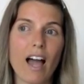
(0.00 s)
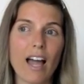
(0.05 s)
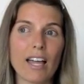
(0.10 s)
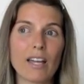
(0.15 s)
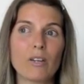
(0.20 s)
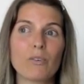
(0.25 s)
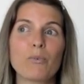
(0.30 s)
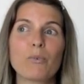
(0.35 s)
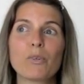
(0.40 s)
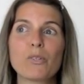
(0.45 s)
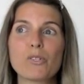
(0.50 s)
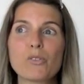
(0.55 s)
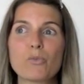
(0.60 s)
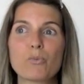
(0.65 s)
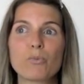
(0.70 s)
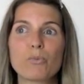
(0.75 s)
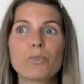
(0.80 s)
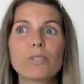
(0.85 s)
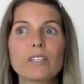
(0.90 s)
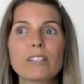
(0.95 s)
I was
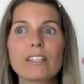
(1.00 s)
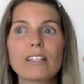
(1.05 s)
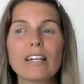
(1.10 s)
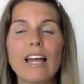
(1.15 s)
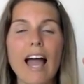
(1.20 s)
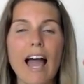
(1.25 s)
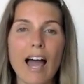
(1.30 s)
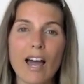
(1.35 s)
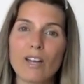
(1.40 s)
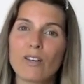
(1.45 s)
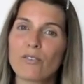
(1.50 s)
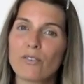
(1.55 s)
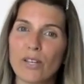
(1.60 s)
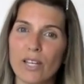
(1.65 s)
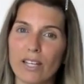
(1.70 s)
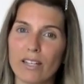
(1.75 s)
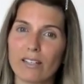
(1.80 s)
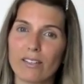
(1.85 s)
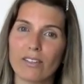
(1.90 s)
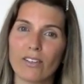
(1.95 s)
really out of
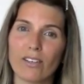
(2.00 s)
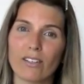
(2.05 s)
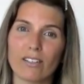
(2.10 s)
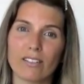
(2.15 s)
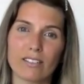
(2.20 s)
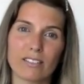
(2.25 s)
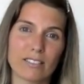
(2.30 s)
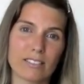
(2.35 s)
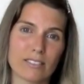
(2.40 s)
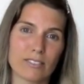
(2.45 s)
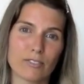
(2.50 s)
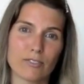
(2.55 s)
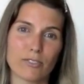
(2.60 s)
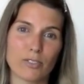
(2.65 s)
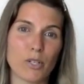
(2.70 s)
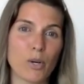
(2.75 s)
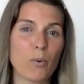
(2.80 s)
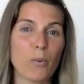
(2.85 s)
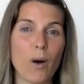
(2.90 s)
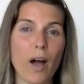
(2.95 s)
it
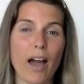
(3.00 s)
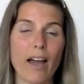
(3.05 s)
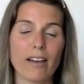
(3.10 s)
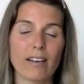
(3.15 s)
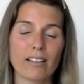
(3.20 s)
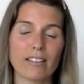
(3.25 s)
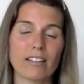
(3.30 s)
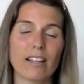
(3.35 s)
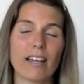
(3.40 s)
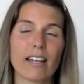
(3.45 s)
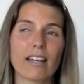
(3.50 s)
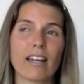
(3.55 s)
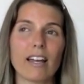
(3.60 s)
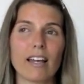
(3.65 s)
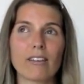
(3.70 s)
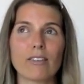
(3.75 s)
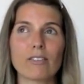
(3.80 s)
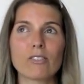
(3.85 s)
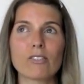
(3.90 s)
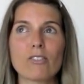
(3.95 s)
for a while. Like,
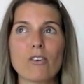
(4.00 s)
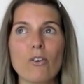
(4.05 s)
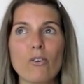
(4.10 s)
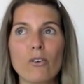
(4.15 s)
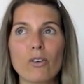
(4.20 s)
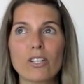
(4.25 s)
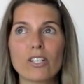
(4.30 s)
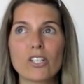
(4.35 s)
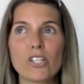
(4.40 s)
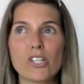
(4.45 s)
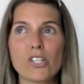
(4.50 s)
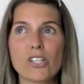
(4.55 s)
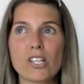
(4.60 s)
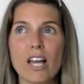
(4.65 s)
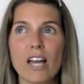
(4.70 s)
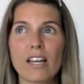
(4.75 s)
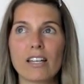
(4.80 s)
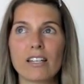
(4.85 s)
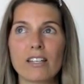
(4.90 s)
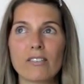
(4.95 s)
I was always just
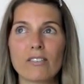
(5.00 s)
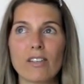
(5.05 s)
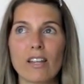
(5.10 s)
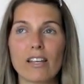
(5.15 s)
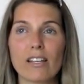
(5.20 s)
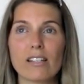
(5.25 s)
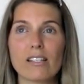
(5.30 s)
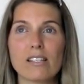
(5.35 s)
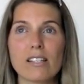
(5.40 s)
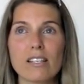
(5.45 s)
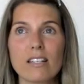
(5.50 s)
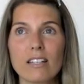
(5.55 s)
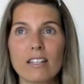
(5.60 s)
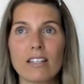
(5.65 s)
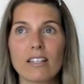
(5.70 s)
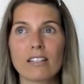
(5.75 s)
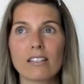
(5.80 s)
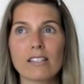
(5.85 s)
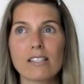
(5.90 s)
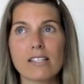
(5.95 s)
kind of like
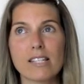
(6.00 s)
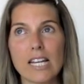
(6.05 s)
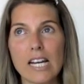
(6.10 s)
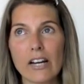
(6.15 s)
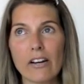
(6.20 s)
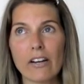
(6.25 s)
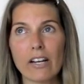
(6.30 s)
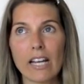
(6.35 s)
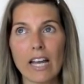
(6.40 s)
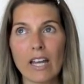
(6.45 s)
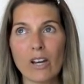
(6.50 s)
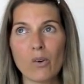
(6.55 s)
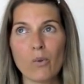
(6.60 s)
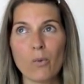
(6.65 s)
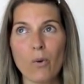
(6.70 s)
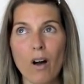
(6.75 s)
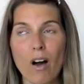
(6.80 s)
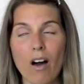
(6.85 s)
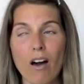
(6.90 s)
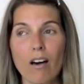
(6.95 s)
sitting staring at a
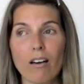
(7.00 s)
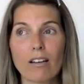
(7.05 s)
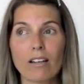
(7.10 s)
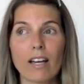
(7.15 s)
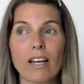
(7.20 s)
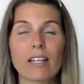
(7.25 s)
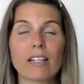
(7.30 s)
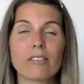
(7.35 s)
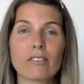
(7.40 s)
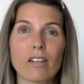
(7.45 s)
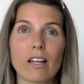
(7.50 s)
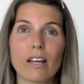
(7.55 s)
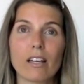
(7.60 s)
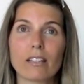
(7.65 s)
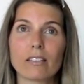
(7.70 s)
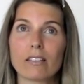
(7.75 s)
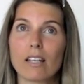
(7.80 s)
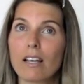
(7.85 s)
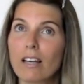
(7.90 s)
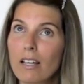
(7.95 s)
wall, kind of
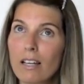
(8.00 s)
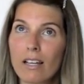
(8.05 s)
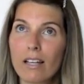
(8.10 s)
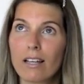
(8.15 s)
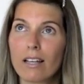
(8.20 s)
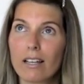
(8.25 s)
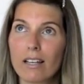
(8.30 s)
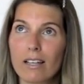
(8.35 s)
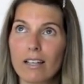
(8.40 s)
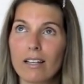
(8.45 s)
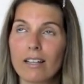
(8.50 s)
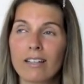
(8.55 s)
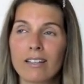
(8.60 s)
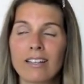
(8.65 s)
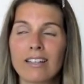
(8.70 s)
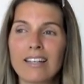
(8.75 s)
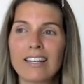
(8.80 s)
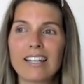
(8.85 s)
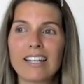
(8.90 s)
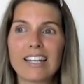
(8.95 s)
like duh,
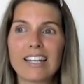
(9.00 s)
